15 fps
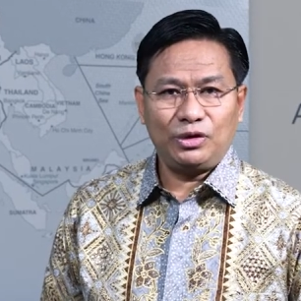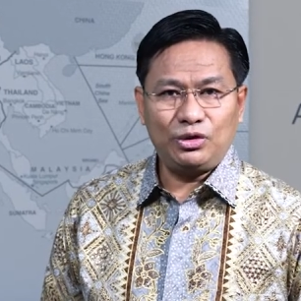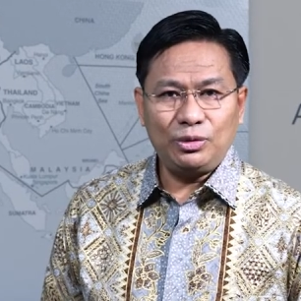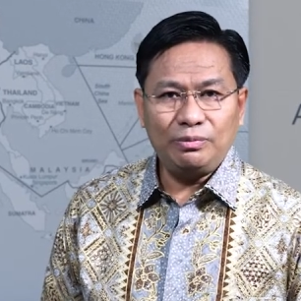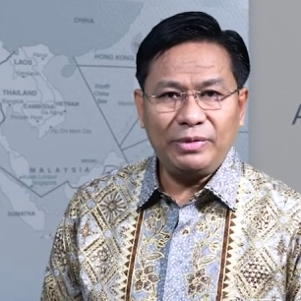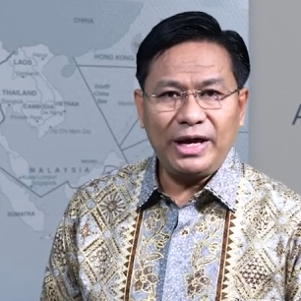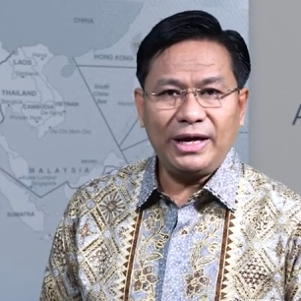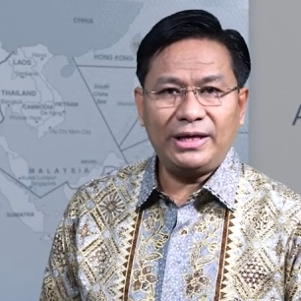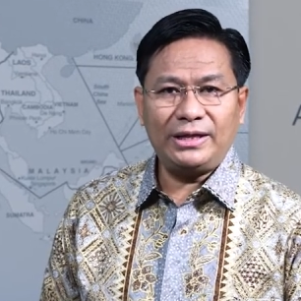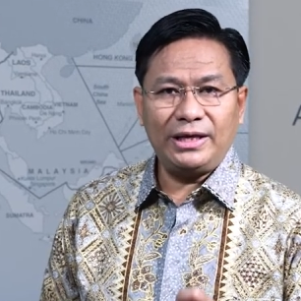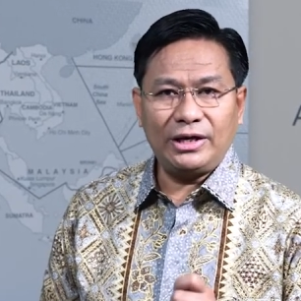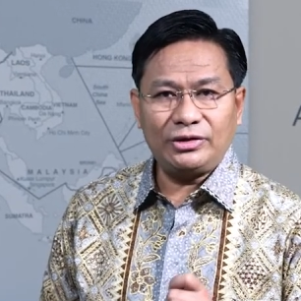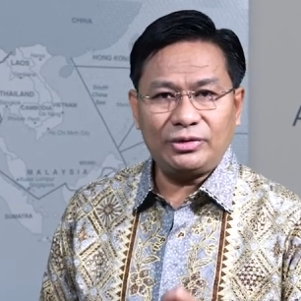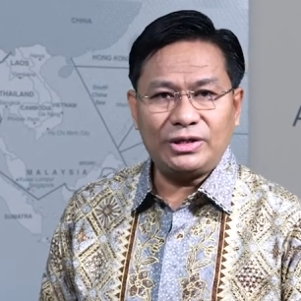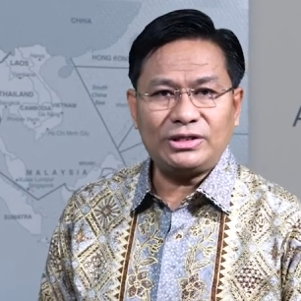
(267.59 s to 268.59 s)
to make
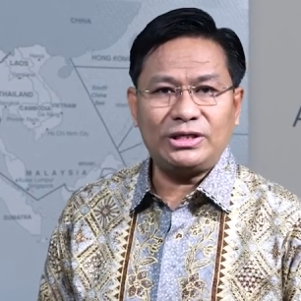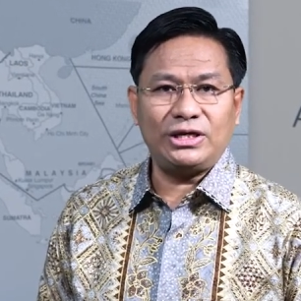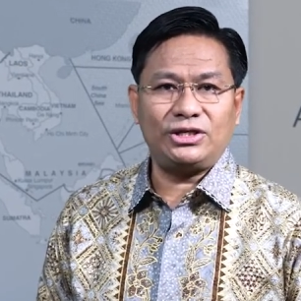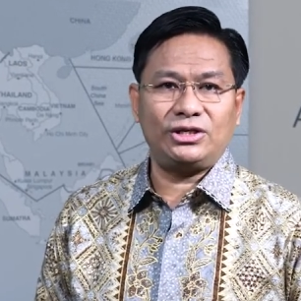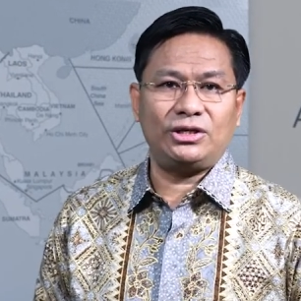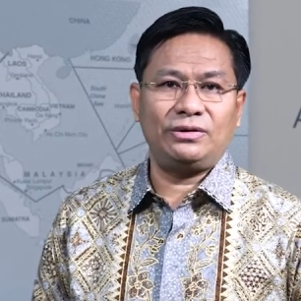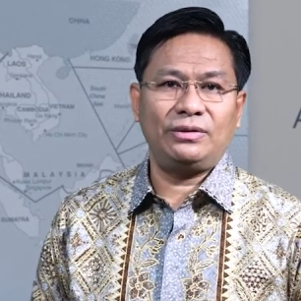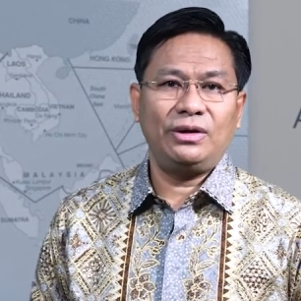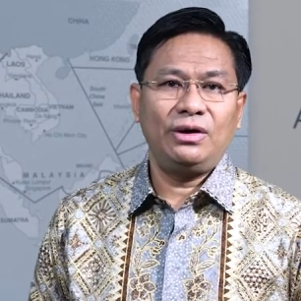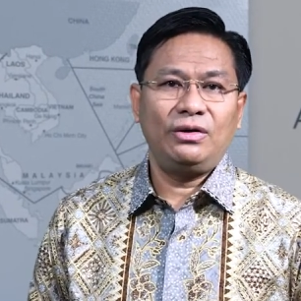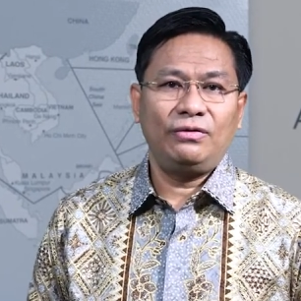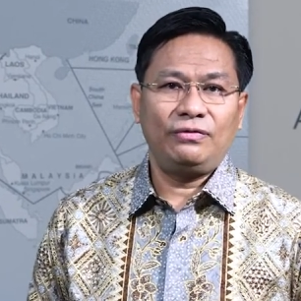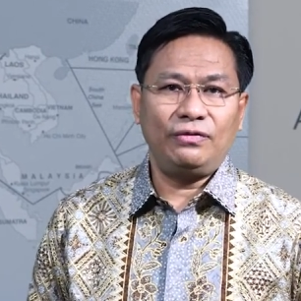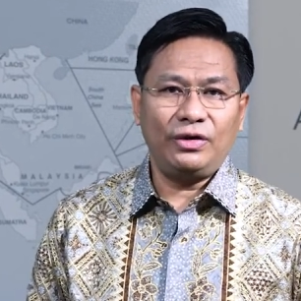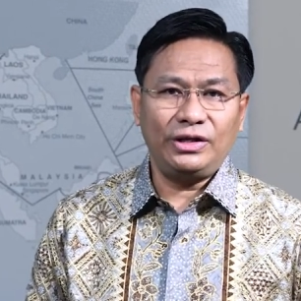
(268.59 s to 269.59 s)
their transaction
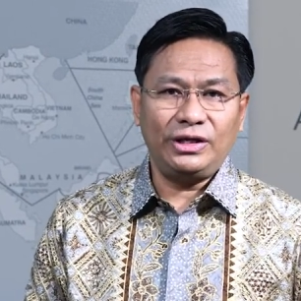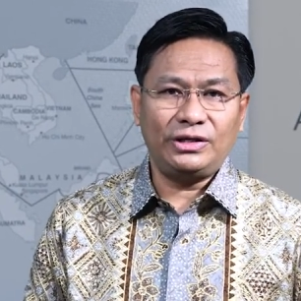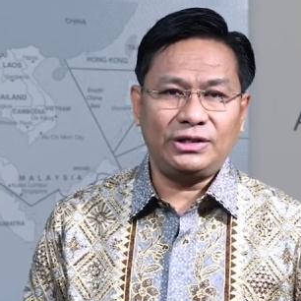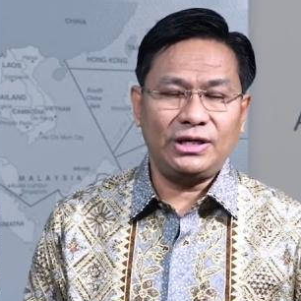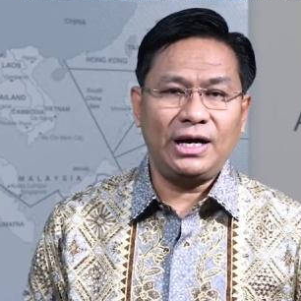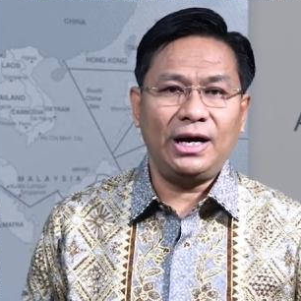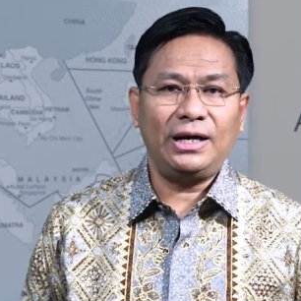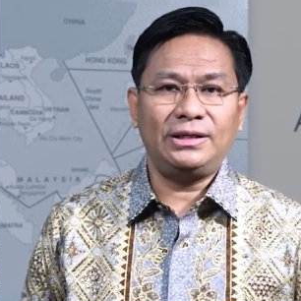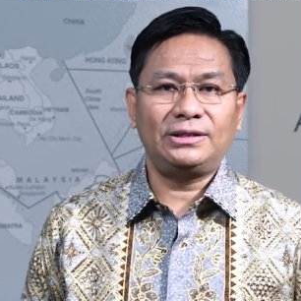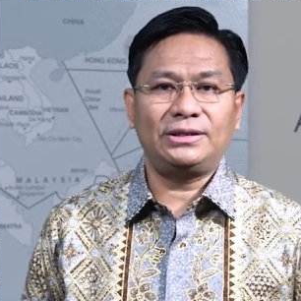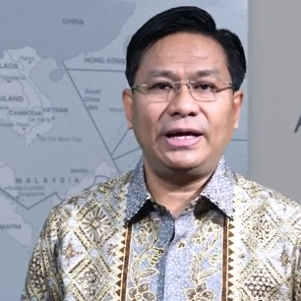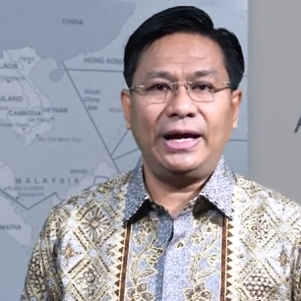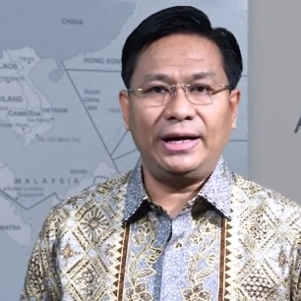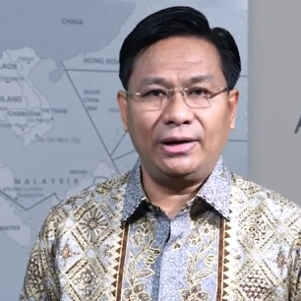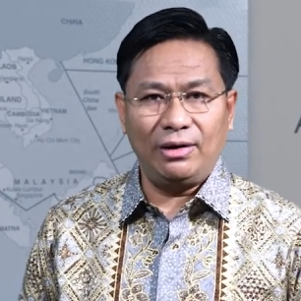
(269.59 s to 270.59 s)
for their tithes
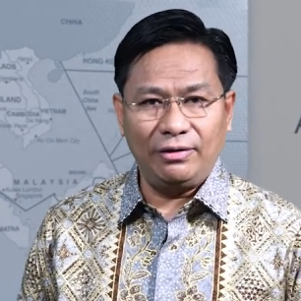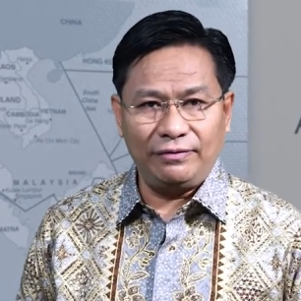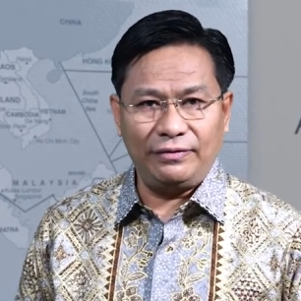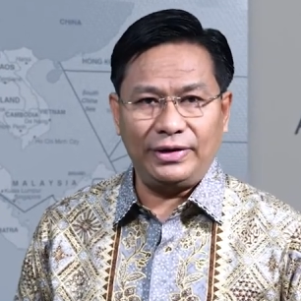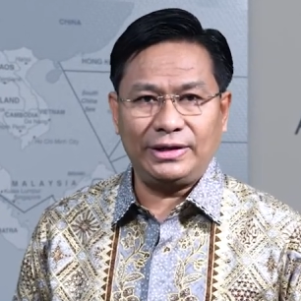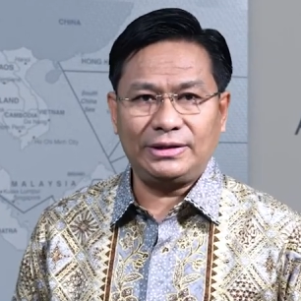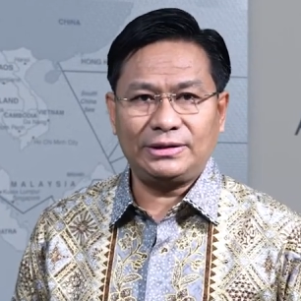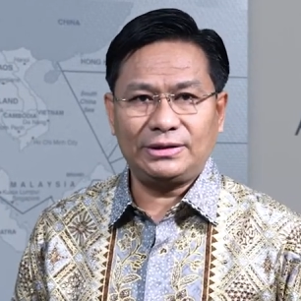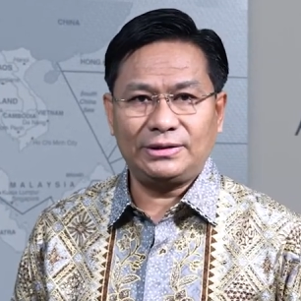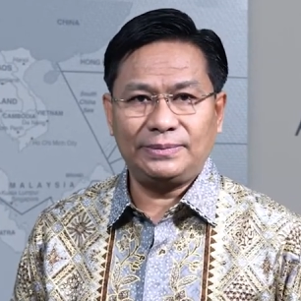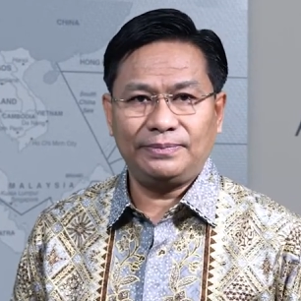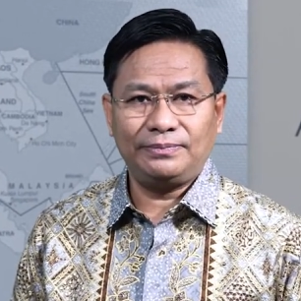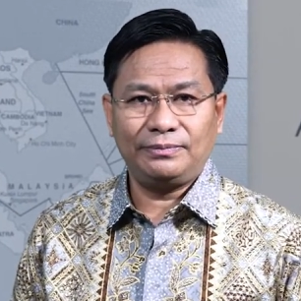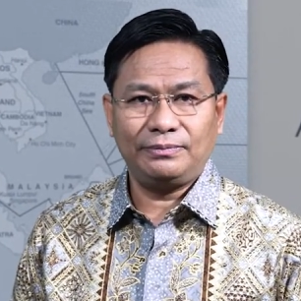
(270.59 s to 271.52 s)
and offerings.